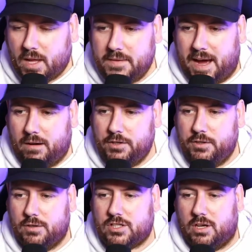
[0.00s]
Now, New
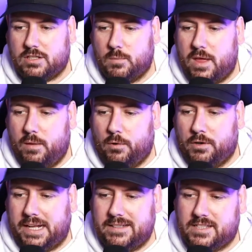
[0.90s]
York's got some weather
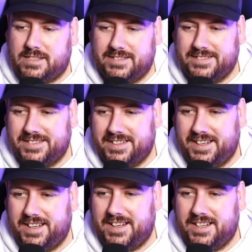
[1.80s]
warnings.
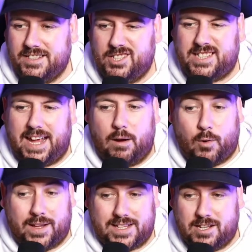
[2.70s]
You see how
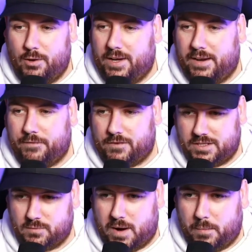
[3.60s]
quick this loaded in for us
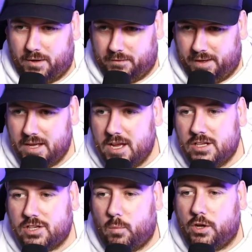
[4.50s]
as well, by the way.
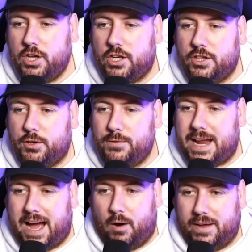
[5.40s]
So what you're going to do
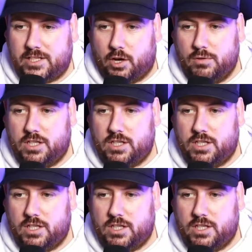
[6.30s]
now is go